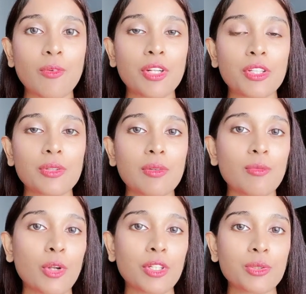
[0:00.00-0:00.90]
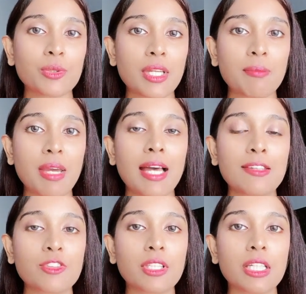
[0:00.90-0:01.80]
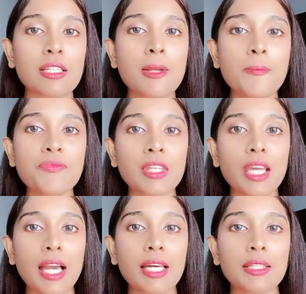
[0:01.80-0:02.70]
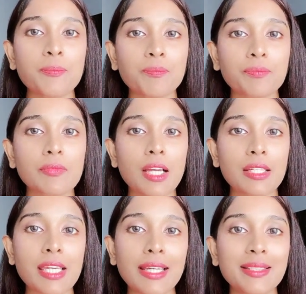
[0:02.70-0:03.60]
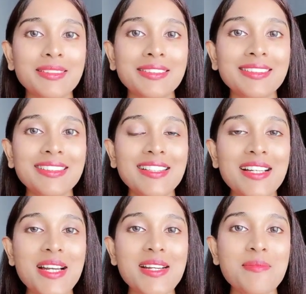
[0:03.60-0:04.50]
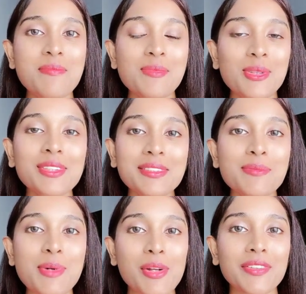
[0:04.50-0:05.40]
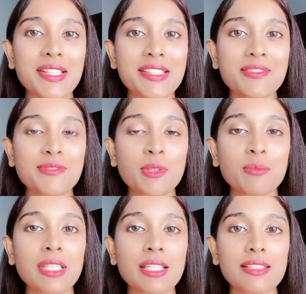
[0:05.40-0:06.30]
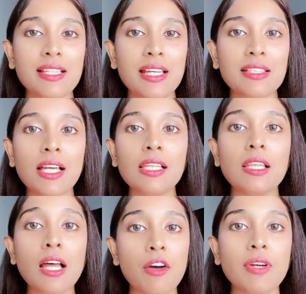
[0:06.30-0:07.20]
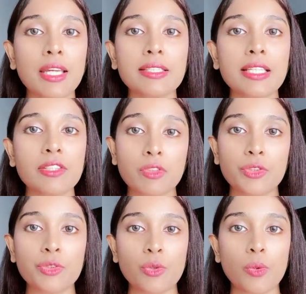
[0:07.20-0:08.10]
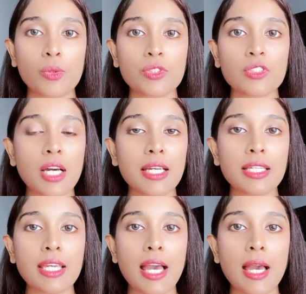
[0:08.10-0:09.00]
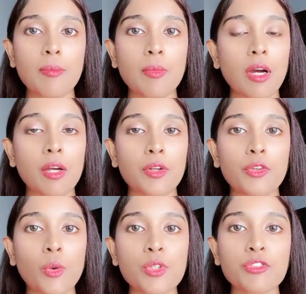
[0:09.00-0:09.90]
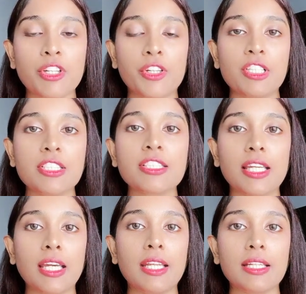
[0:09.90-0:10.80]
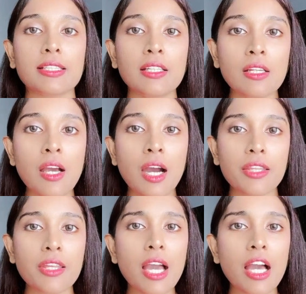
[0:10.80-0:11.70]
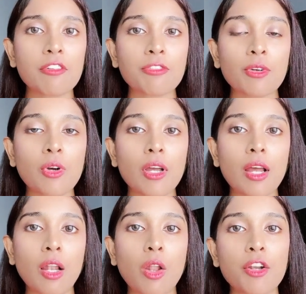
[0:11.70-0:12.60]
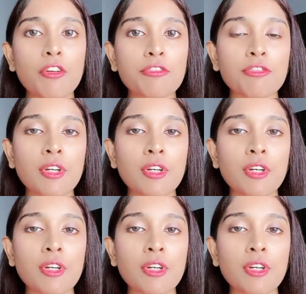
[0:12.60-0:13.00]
wanted to get my hands on it. And again, most important reason for me is that I love anything with rose. I am a rose fragrance addict. I think I've got a lot of